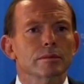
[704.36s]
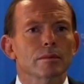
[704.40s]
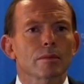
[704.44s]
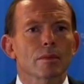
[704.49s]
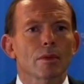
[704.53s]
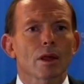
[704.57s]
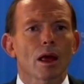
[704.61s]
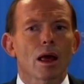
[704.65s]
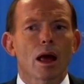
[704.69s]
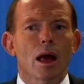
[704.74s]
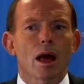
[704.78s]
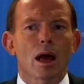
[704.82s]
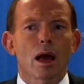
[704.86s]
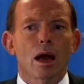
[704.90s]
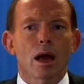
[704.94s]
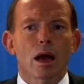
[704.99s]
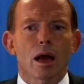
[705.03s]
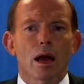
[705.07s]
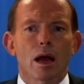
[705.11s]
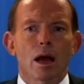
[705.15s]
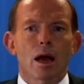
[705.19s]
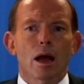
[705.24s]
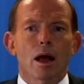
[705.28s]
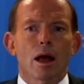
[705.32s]
You know,
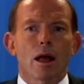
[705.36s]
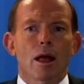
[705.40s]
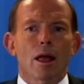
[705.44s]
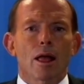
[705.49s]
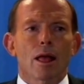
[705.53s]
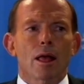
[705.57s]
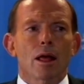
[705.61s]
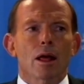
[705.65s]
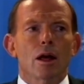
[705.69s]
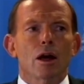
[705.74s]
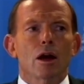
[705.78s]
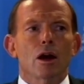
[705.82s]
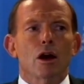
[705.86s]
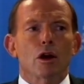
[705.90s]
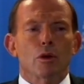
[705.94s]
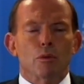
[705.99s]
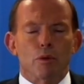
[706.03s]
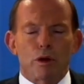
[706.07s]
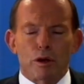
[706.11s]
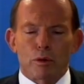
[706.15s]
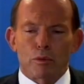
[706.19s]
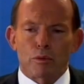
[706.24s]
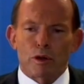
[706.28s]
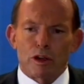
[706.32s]

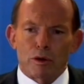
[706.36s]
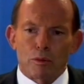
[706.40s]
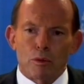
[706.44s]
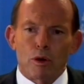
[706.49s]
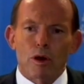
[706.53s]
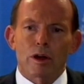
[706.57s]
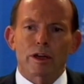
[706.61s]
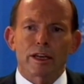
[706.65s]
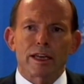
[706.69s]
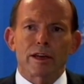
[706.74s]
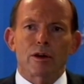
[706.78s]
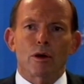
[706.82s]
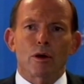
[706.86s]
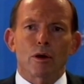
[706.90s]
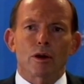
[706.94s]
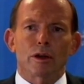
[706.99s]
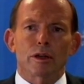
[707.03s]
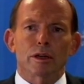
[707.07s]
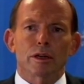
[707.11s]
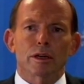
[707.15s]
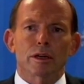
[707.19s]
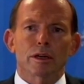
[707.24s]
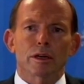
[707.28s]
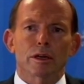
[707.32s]
we're working
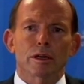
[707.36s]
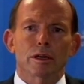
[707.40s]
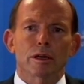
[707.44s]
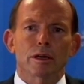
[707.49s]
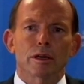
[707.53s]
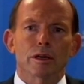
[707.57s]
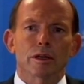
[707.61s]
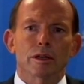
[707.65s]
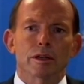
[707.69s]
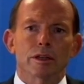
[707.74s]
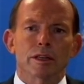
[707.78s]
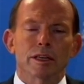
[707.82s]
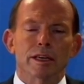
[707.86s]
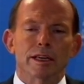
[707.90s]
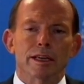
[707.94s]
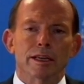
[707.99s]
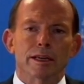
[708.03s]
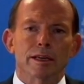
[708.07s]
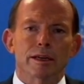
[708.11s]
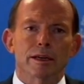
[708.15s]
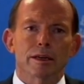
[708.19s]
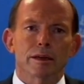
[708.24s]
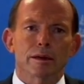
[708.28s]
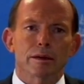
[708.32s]
on
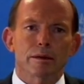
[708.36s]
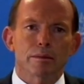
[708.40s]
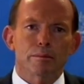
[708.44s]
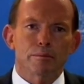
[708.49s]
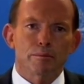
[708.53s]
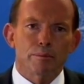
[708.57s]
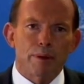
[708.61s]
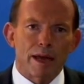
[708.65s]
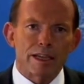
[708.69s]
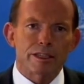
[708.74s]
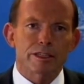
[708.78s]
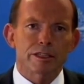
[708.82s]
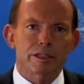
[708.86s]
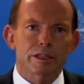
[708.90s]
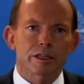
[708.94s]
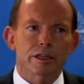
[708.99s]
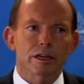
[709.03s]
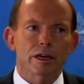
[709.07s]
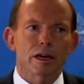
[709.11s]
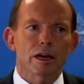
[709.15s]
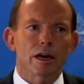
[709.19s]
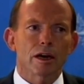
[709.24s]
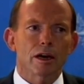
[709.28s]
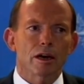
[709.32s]
the
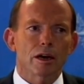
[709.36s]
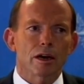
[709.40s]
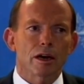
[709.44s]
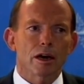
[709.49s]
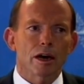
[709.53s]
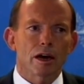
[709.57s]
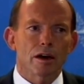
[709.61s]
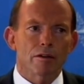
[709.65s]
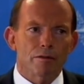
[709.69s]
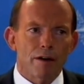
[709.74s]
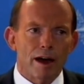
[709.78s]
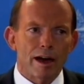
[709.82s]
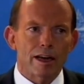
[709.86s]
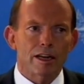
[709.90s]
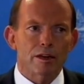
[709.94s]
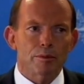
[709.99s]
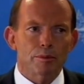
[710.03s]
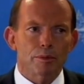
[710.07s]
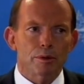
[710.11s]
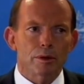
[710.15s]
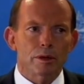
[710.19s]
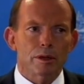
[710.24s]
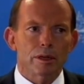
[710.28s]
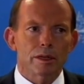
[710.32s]
best
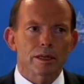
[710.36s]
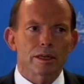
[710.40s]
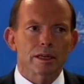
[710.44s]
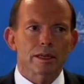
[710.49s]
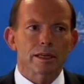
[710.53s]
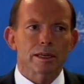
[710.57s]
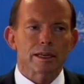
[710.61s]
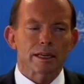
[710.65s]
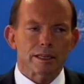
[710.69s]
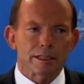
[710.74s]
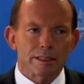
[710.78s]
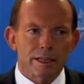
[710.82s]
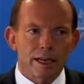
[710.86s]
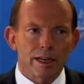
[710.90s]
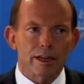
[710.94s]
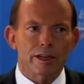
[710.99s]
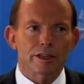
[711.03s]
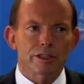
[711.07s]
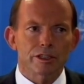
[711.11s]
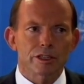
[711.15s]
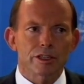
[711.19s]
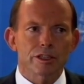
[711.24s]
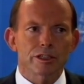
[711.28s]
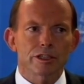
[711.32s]
available
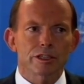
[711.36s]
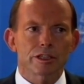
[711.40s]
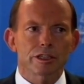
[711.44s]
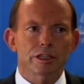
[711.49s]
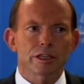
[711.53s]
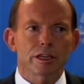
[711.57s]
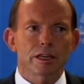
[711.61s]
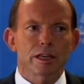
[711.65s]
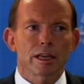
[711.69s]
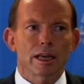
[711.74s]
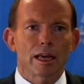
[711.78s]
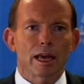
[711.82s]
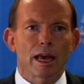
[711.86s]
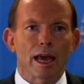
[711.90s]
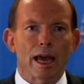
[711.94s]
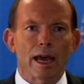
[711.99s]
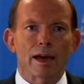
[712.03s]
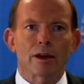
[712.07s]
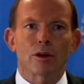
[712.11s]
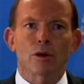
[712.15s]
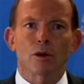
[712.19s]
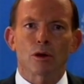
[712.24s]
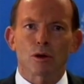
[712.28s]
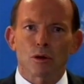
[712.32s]
intelligence
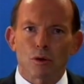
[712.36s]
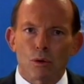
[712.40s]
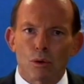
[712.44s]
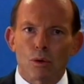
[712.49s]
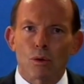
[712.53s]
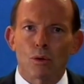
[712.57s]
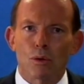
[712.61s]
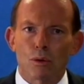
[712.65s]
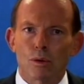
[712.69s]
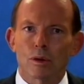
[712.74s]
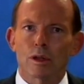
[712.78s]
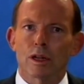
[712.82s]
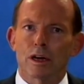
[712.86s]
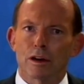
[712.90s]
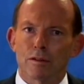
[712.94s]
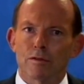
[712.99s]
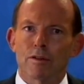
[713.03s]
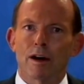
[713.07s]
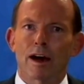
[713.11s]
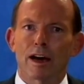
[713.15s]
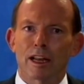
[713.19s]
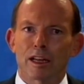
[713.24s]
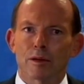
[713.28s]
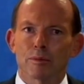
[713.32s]
and on all
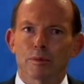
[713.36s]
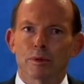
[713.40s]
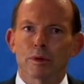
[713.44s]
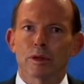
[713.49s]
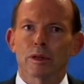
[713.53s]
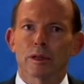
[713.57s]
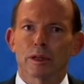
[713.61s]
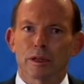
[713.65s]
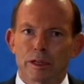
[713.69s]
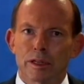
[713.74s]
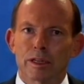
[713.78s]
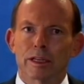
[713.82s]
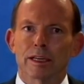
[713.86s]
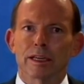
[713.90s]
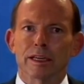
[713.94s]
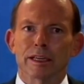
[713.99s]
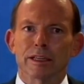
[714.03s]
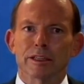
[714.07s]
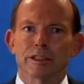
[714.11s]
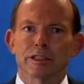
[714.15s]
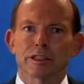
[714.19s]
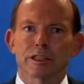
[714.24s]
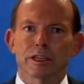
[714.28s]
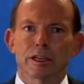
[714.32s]
available
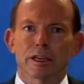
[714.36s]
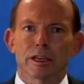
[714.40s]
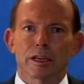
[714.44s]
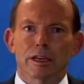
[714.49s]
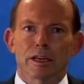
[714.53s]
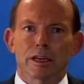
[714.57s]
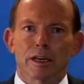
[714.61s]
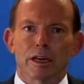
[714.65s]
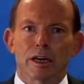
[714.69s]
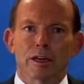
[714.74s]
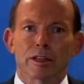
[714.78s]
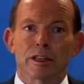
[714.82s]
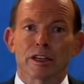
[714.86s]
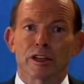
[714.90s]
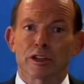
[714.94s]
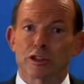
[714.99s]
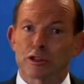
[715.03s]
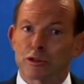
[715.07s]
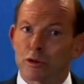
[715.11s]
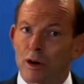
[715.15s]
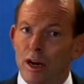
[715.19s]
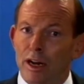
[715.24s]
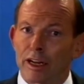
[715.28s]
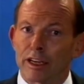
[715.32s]
leads. The
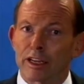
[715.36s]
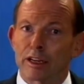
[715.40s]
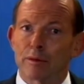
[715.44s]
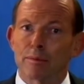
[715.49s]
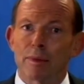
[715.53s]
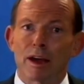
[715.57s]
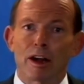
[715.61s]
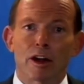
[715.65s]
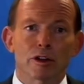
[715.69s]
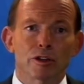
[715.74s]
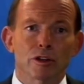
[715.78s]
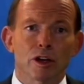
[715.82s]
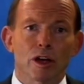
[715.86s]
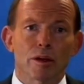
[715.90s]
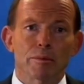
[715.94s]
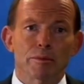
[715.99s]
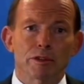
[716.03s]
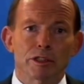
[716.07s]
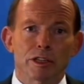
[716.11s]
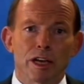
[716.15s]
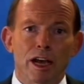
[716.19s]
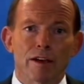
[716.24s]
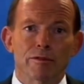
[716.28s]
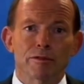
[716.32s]
Australian
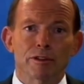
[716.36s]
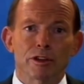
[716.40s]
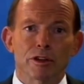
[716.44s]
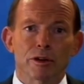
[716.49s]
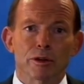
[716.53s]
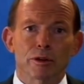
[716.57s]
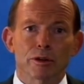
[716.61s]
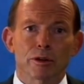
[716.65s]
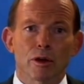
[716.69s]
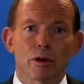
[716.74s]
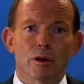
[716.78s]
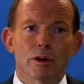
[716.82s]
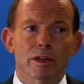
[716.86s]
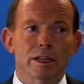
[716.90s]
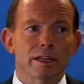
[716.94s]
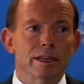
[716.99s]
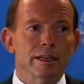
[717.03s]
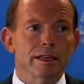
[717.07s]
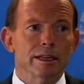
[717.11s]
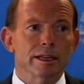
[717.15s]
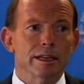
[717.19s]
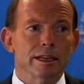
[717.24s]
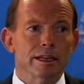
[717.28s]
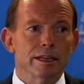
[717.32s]
Maritime Safety
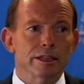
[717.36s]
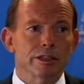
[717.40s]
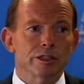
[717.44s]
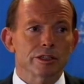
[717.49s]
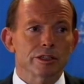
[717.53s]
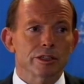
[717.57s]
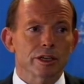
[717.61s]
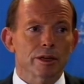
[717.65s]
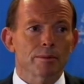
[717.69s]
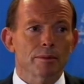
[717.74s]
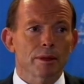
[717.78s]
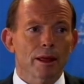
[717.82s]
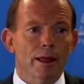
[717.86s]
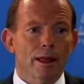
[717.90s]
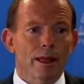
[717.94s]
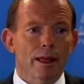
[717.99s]
Authority is an